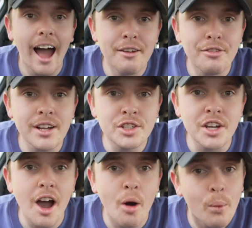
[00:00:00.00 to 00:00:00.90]
Adventure
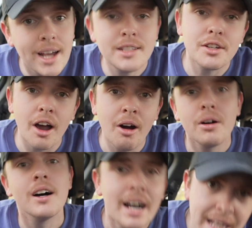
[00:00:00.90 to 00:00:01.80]
awaits, yo.
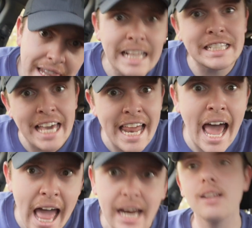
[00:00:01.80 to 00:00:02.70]
Let's get
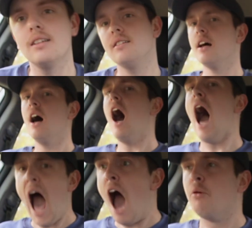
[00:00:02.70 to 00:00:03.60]
it.
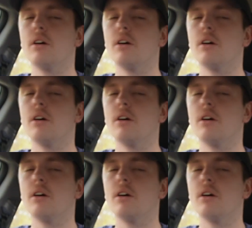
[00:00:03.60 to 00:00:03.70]
Ow!